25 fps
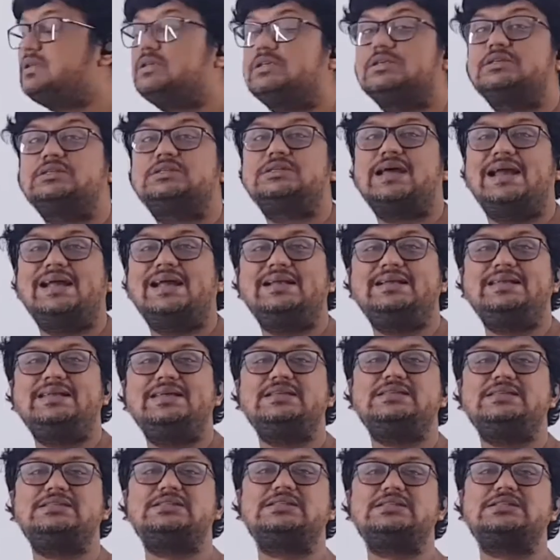
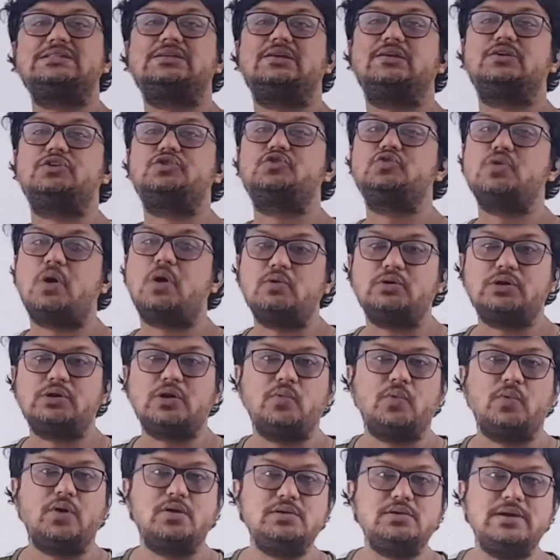scientists throughout the
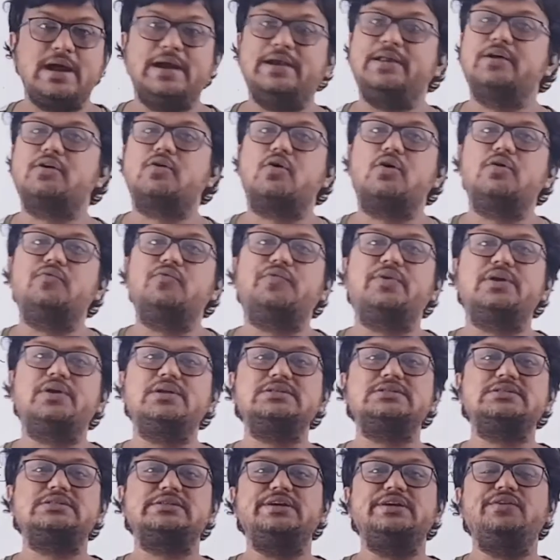world had a
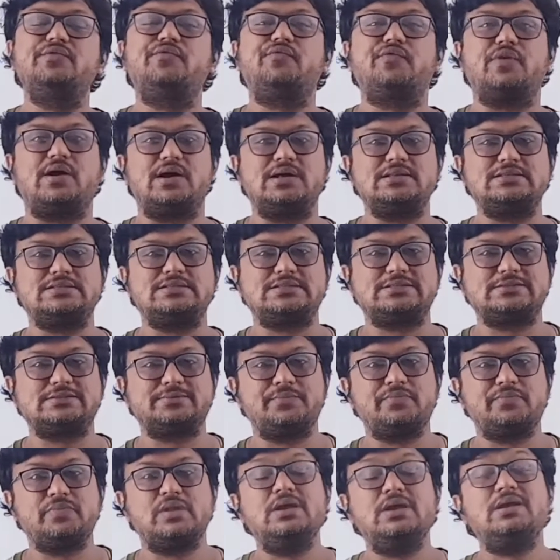conference in France
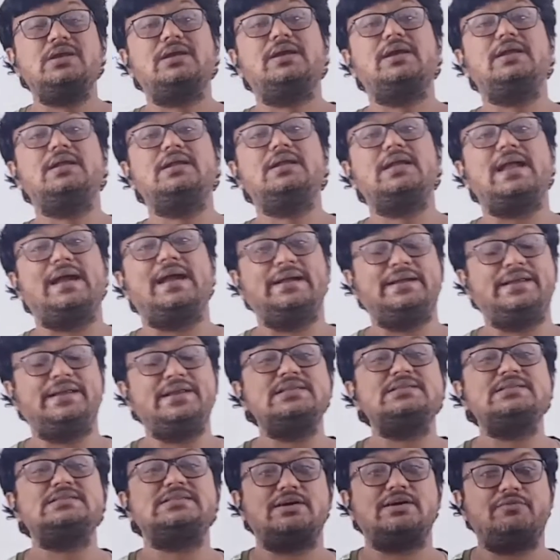in
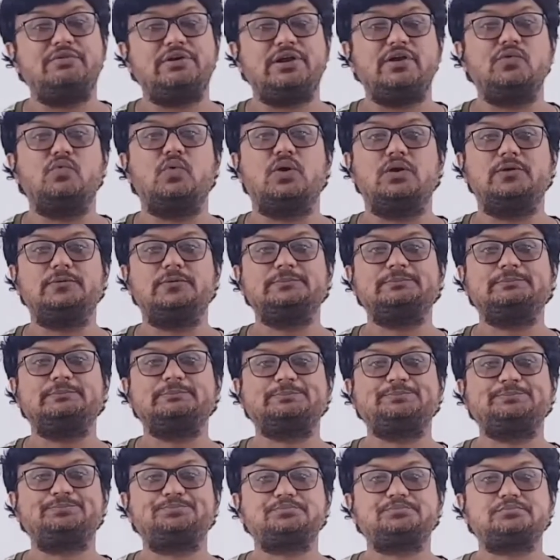1971
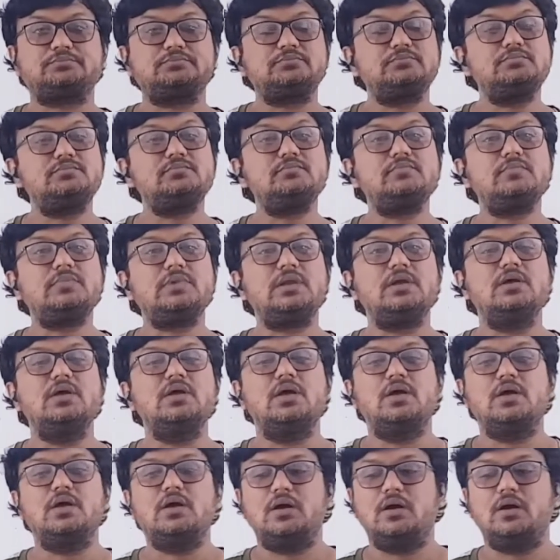
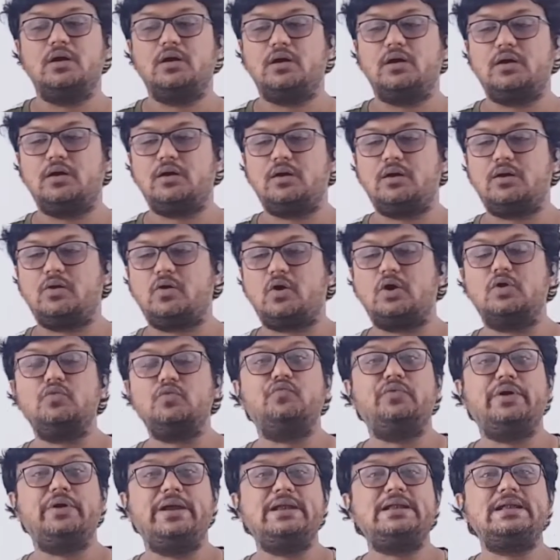
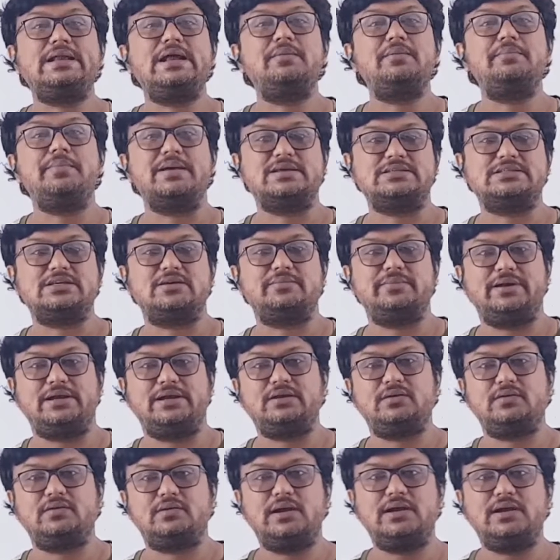on weight and
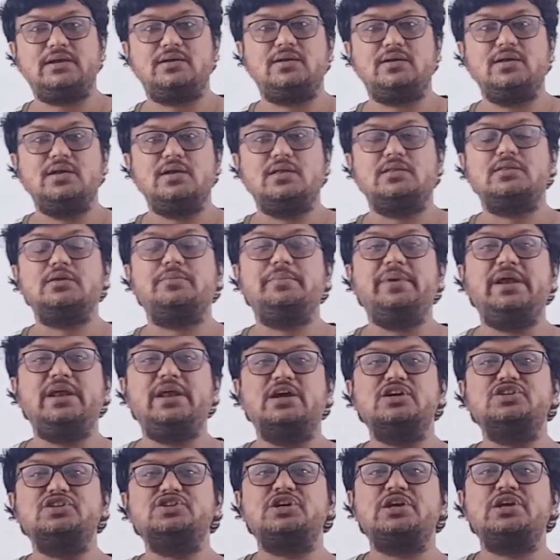measurement, right? The main
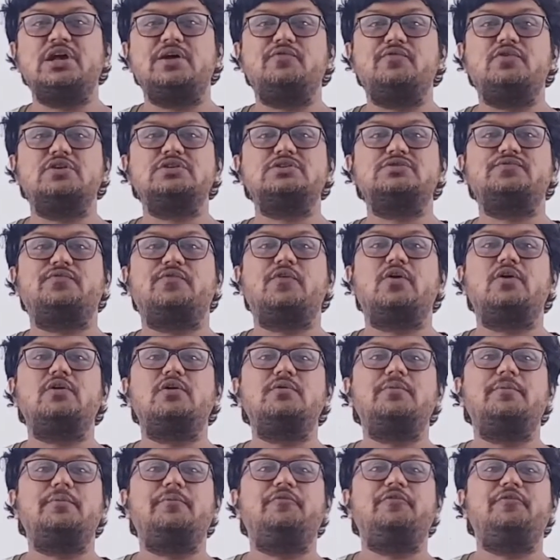agenda was
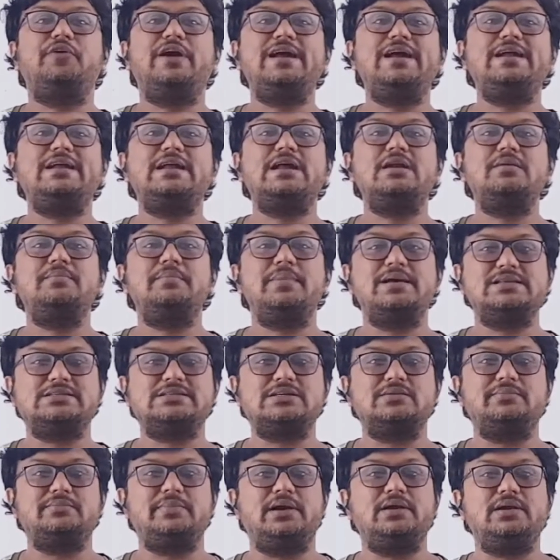for weight and
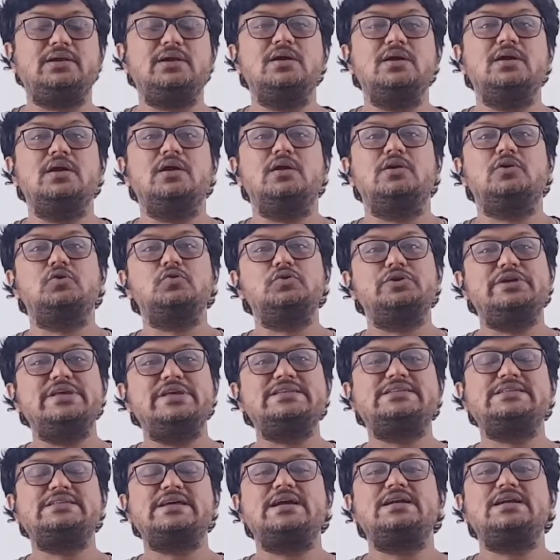measurement to
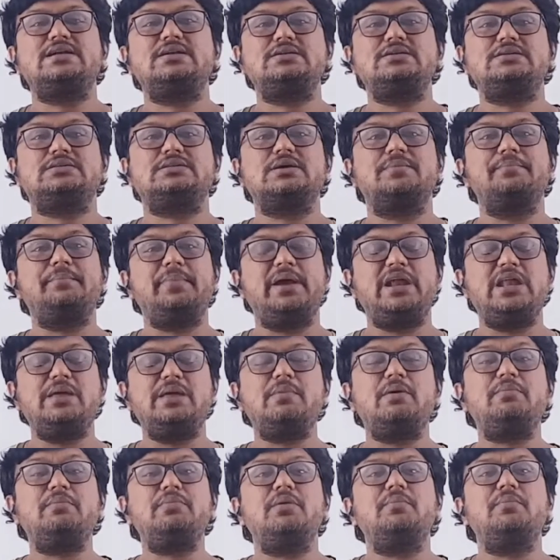decide some
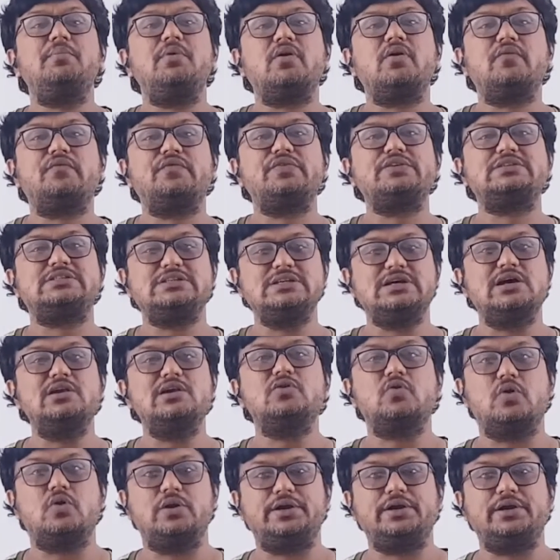minimum number of physical
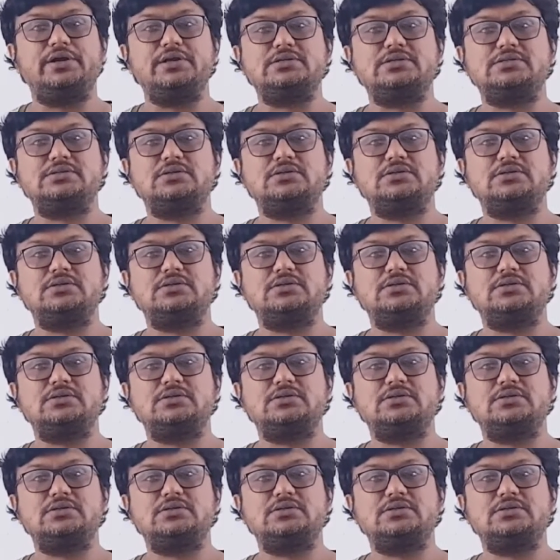quantities,